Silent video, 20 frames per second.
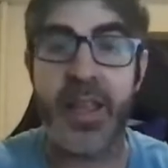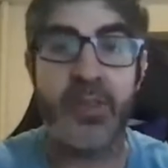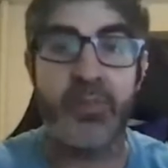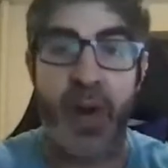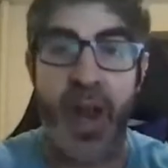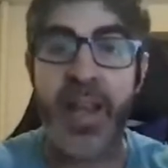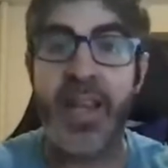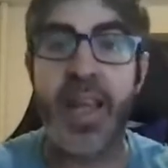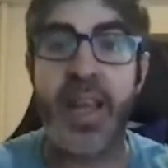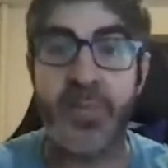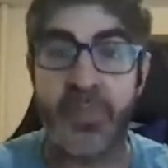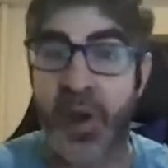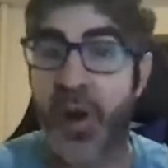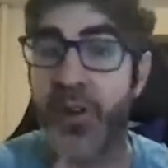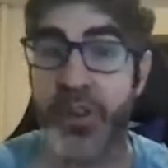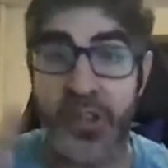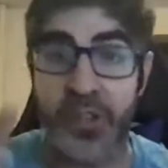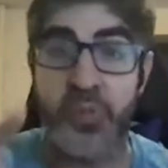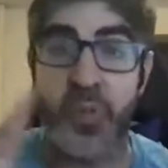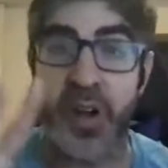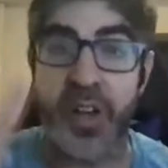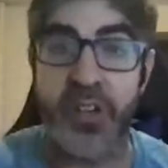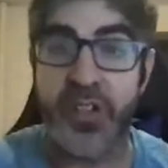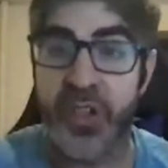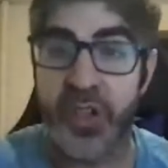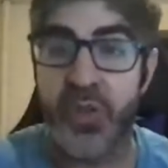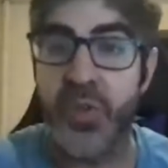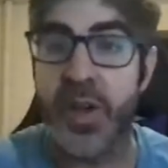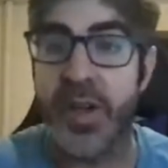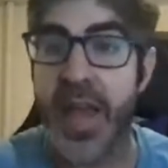right? In priority queues 1 and
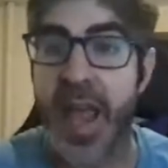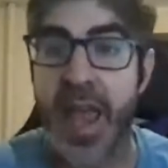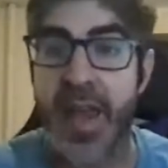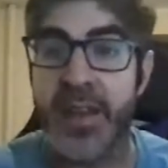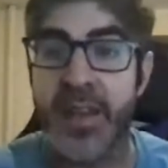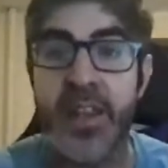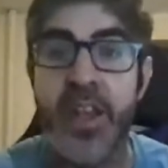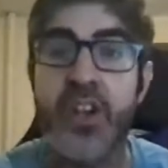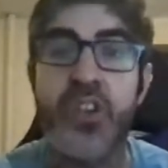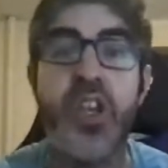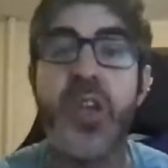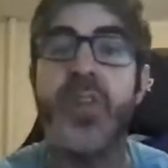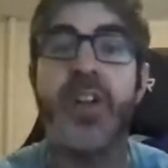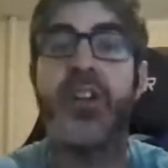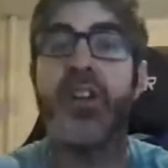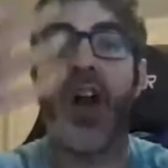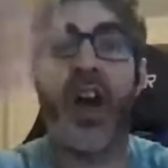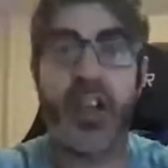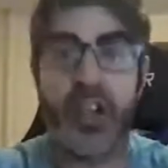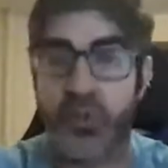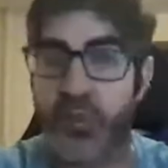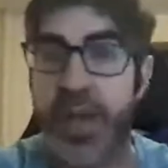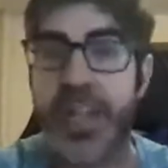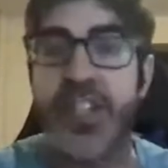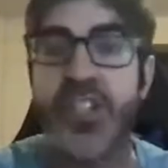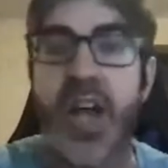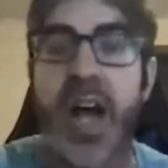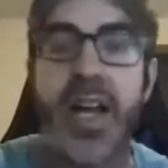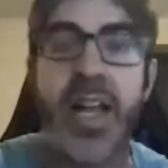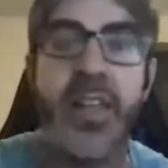2, and give a
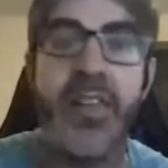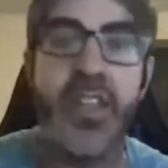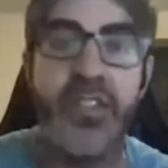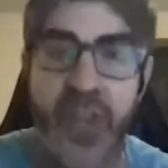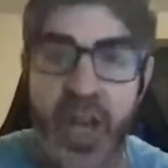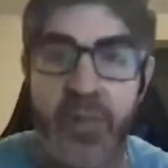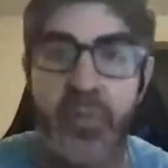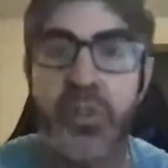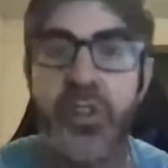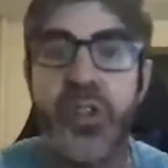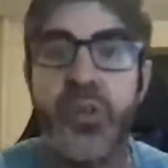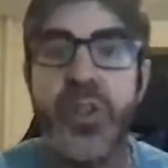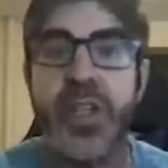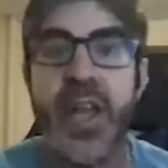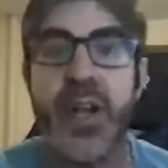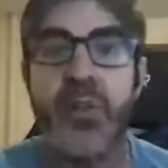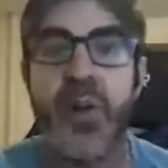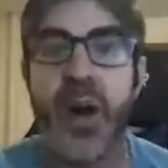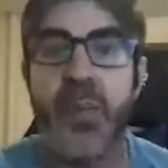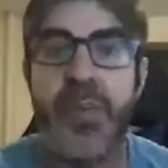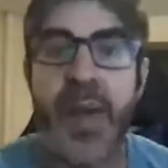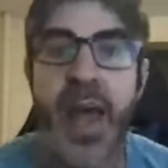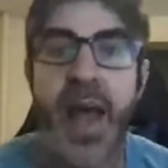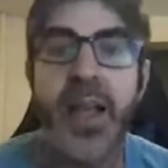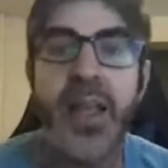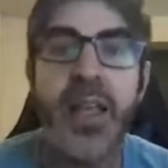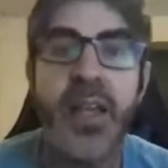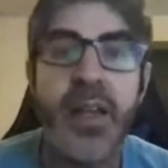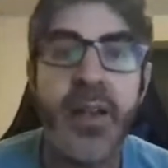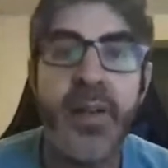great shot in the general queue to get a
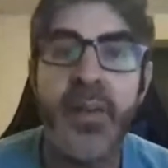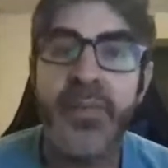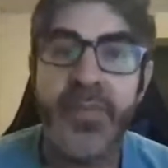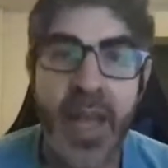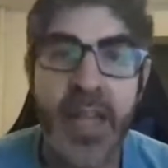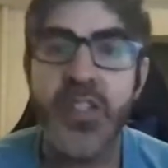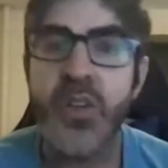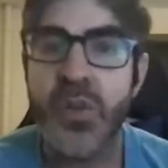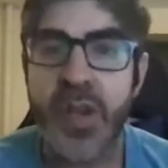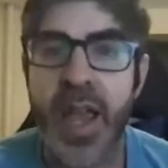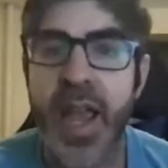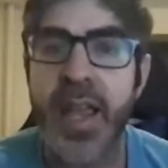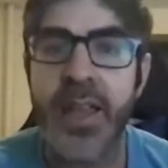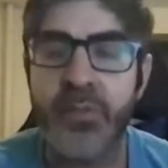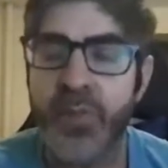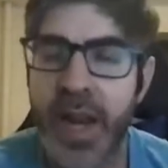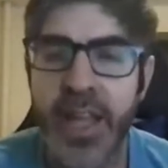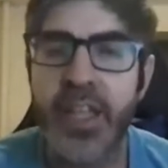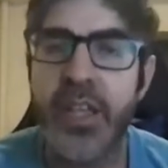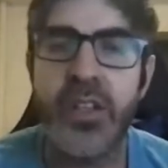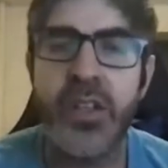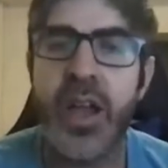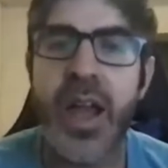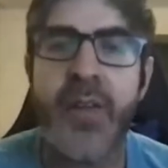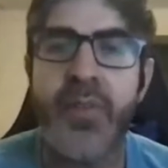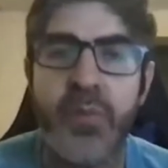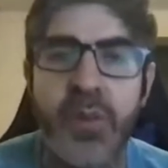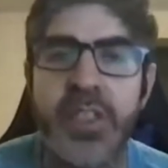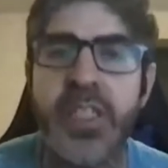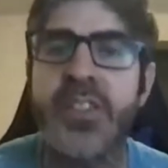pack, that's okay, right?
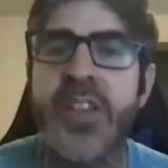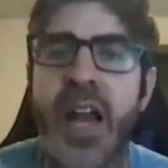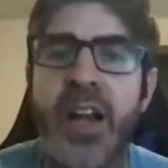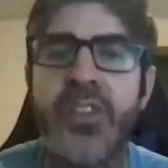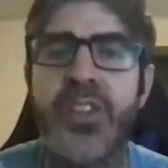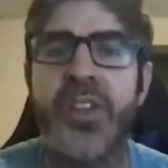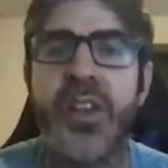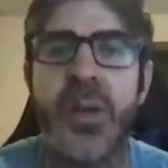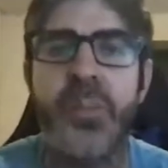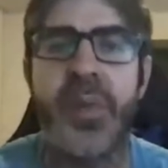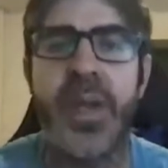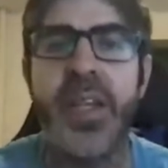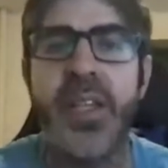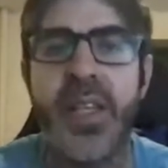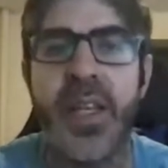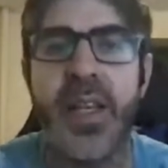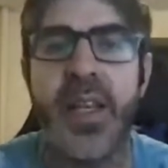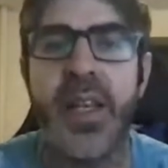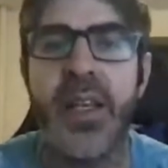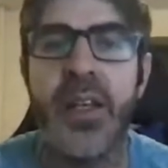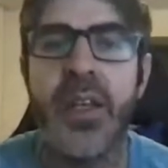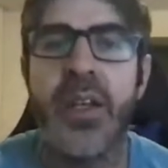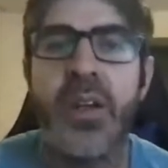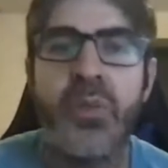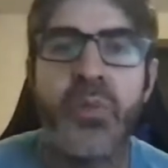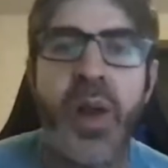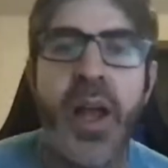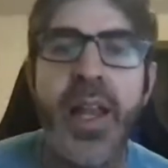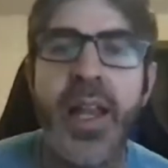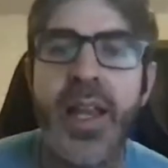Everyone's entitled to their opinion,
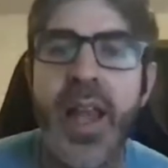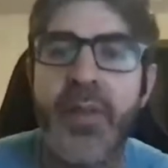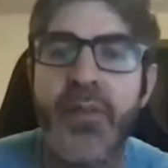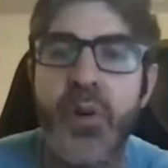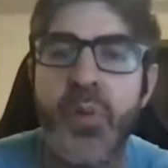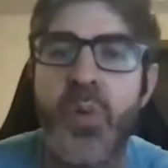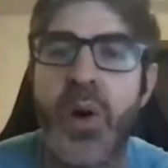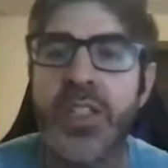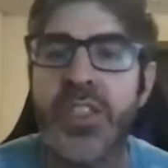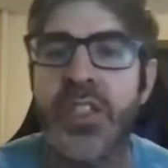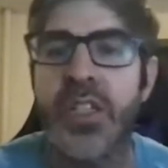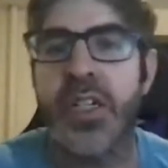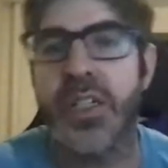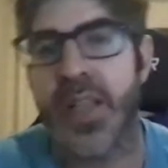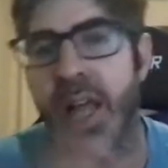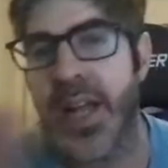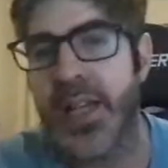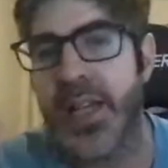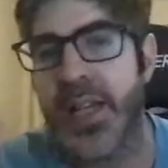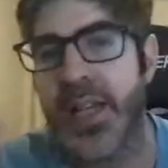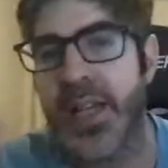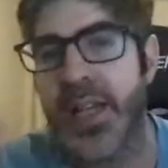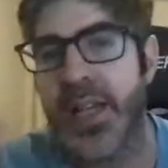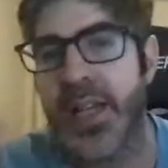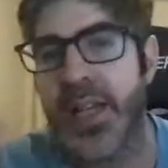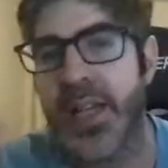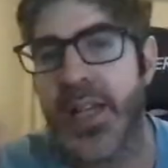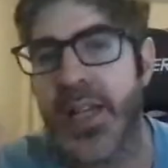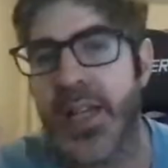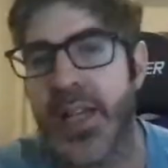right? And everyone wants to collect
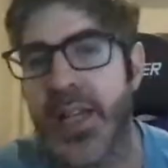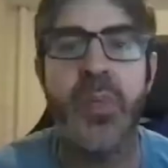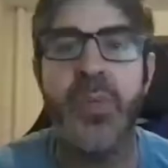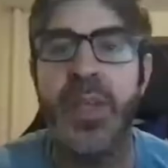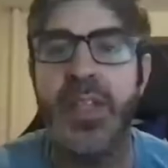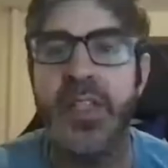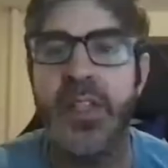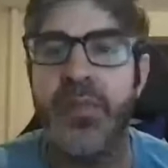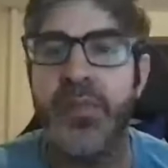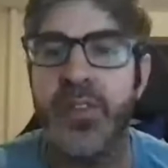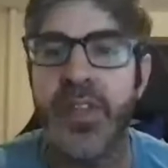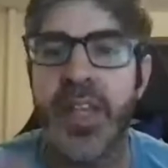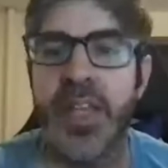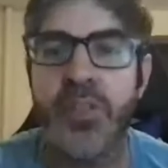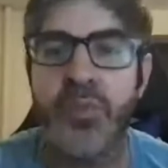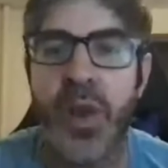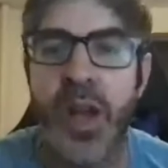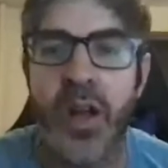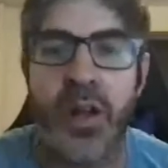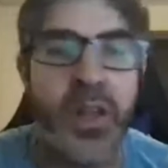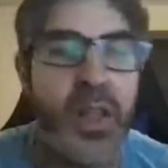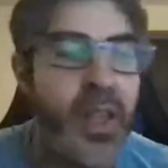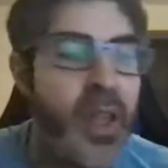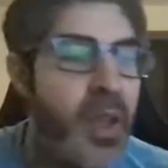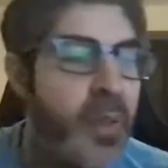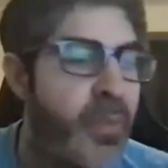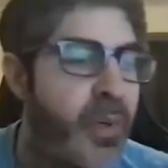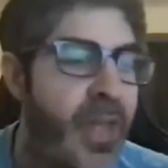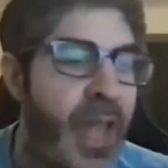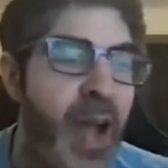and do something differently as well.
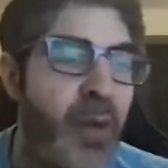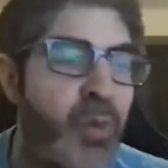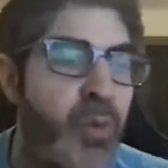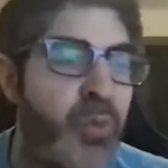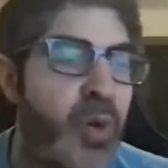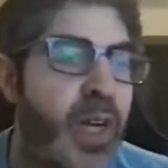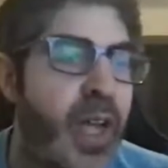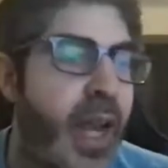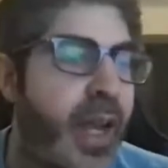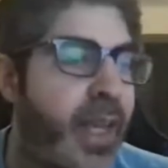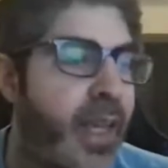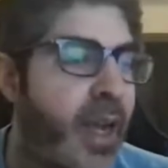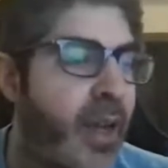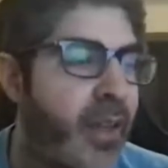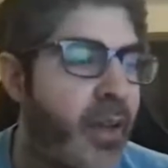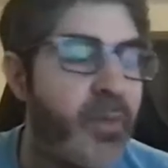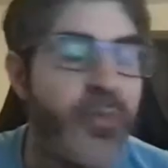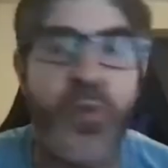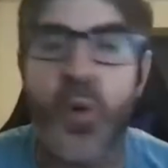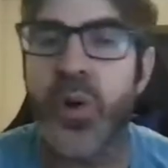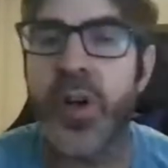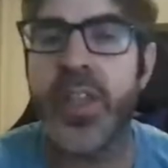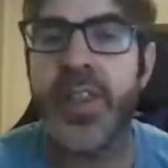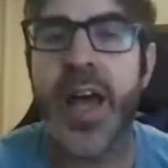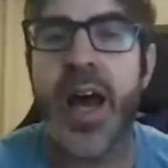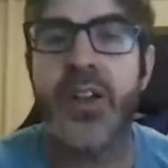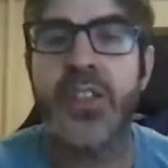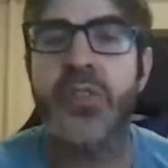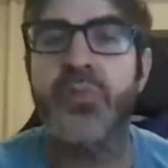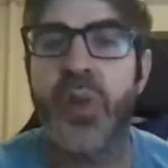But yeah, we're getting
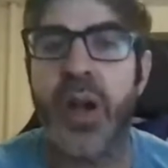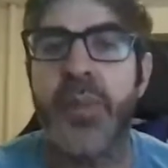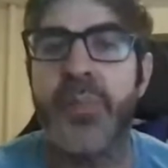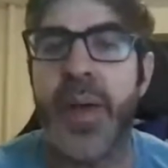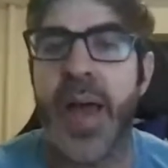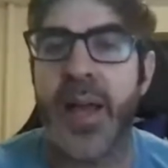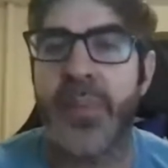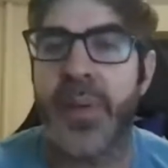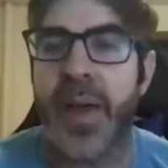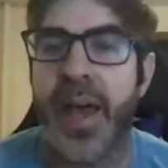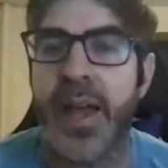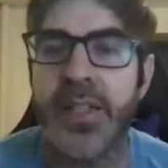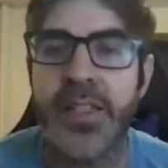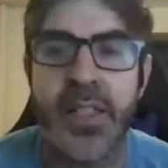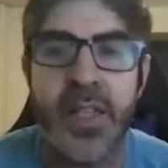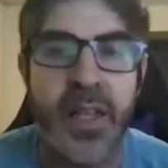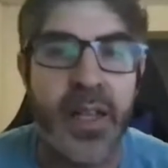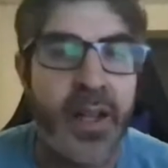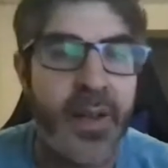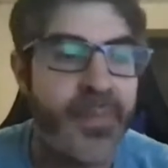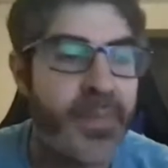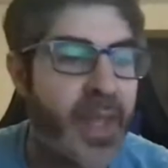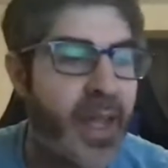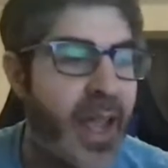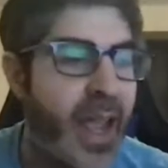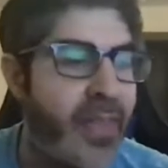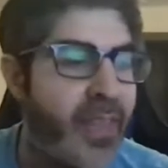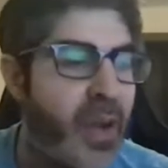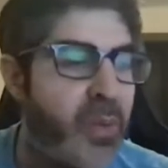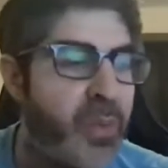40,000 run it back packs,
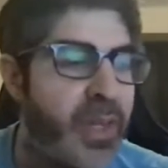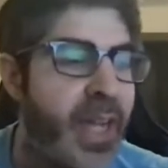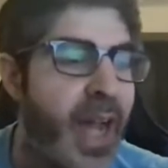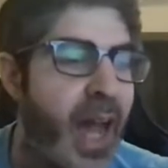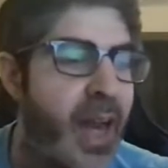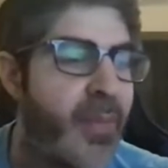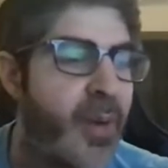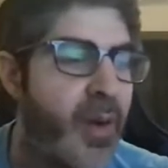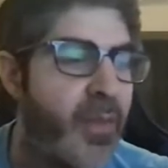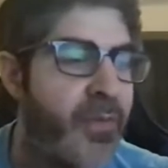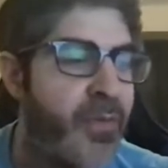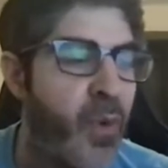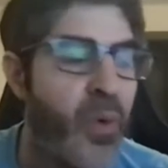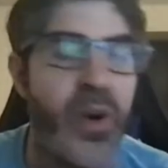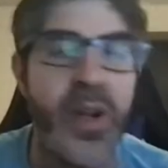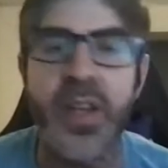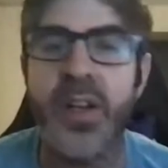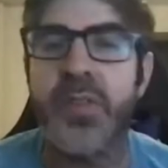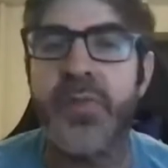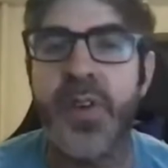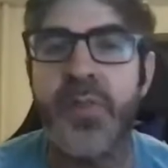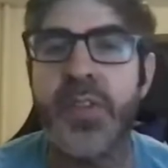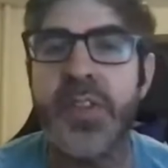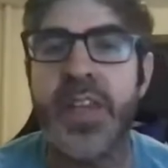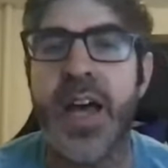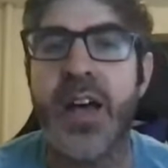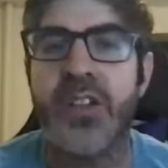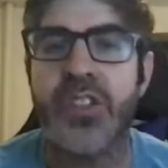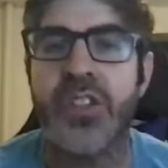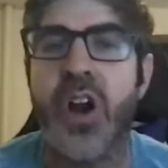and then we got about 40 or
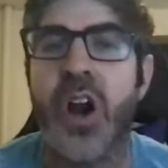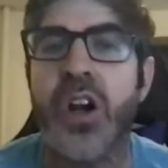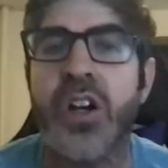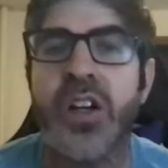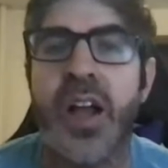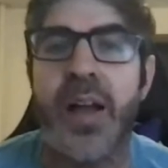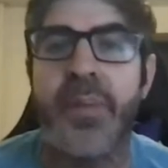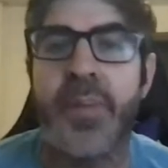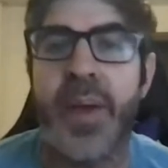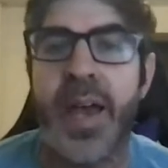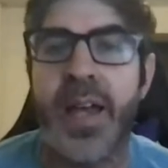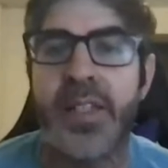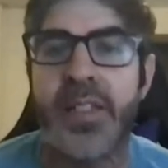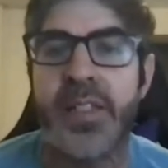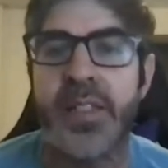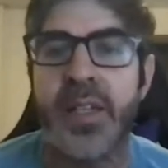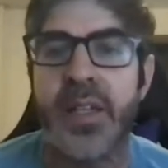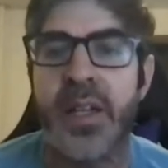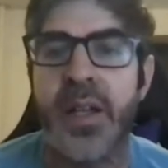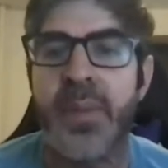50,000 archive packs.